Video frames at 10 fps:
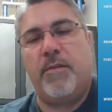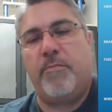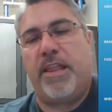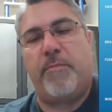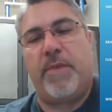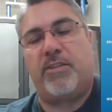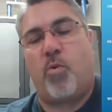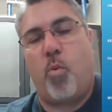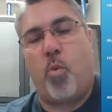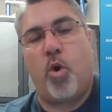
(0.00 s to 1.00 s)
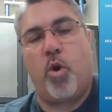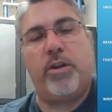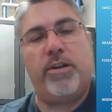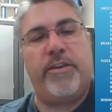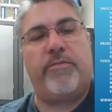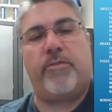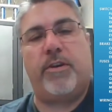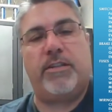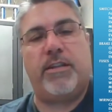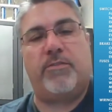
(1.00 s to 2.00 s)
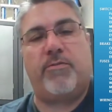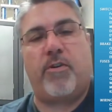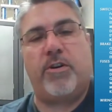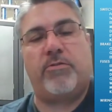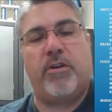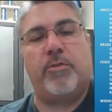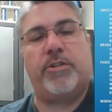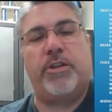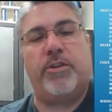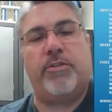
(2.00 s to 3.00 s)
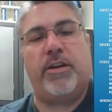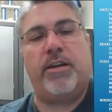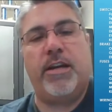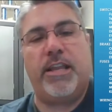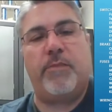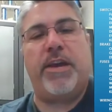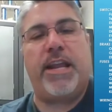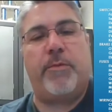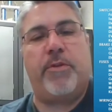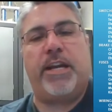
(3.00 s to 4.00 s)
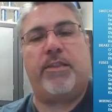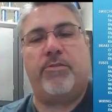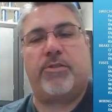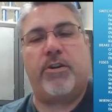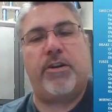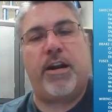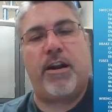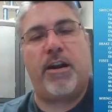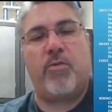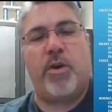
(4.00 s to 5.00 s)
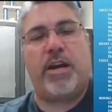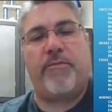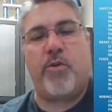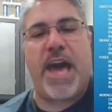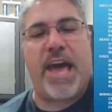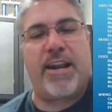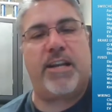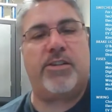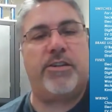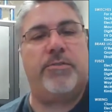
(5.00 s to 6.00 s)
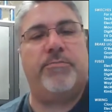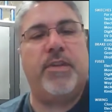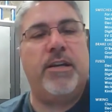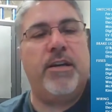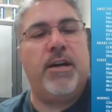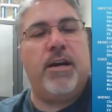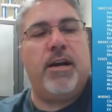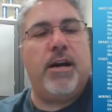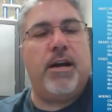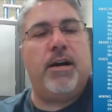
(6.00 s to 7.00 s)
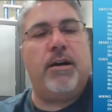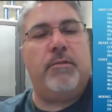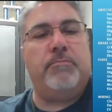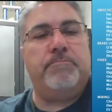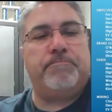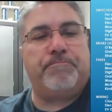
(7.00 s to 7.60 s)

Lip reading: man, that makes a world of difference as far as troubleshooting and then being able to get through scrutineering quick if you had an issue. The